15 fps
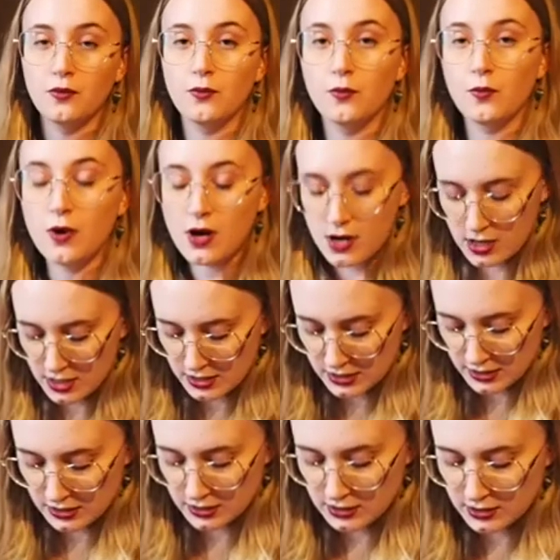
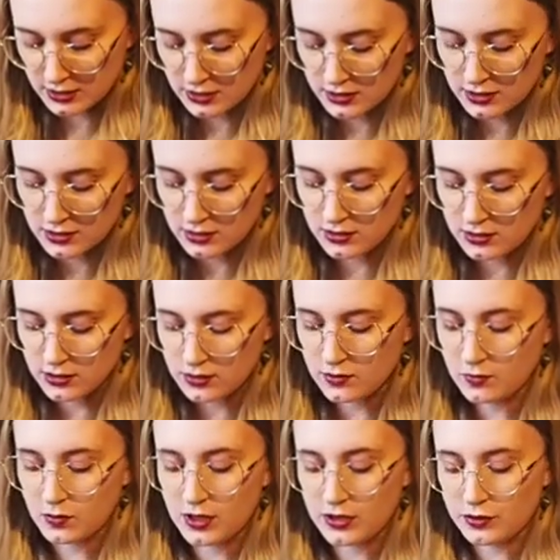wand
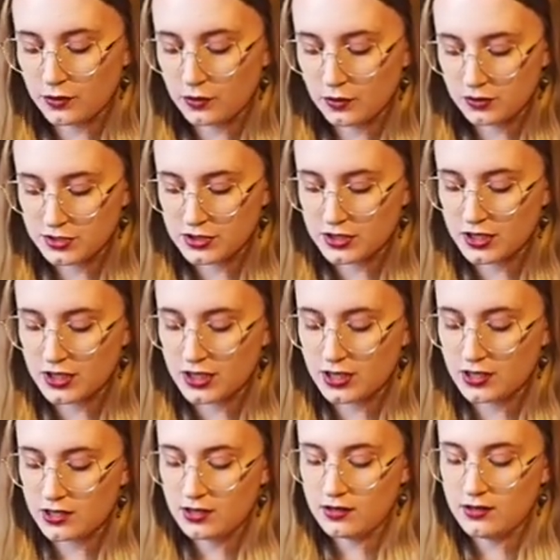
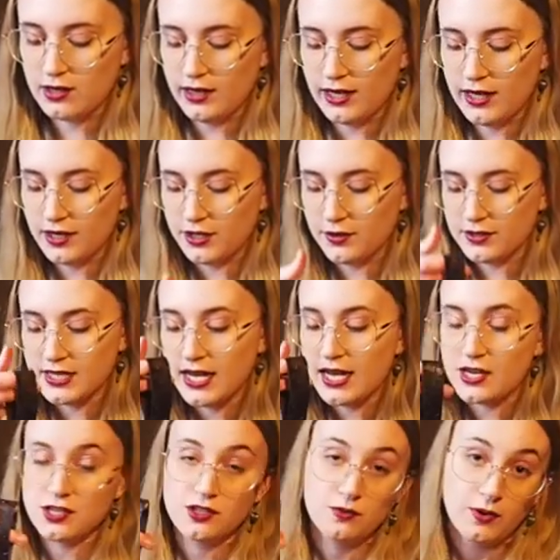holster, and how you
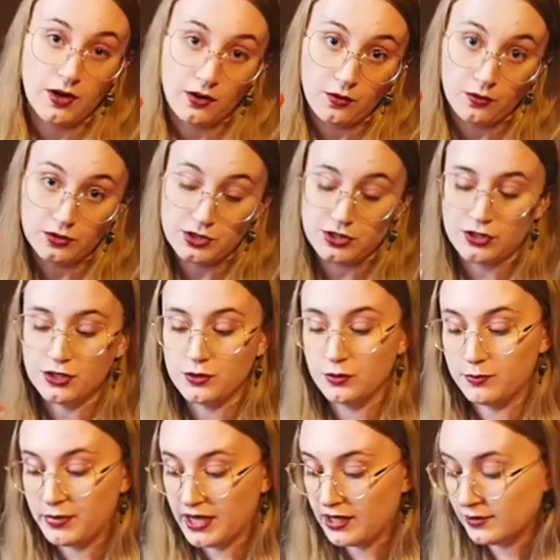attach the wand holster to a
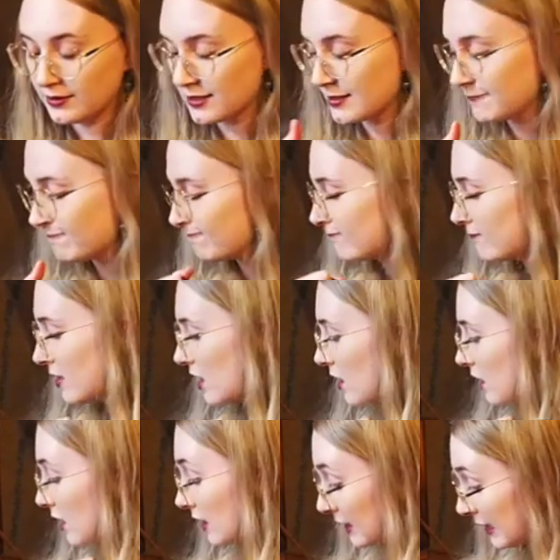belt.
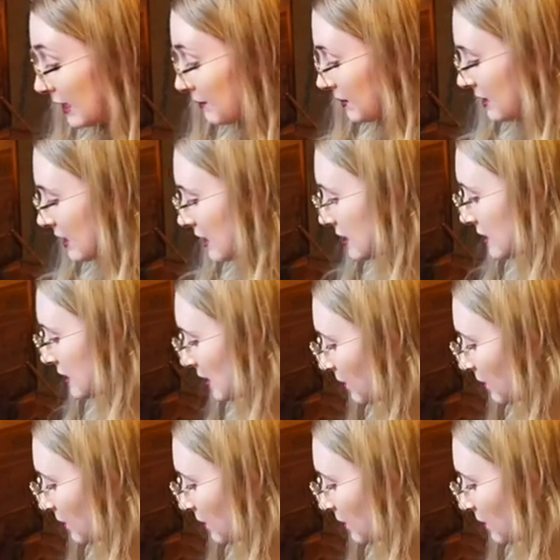Keeping this, I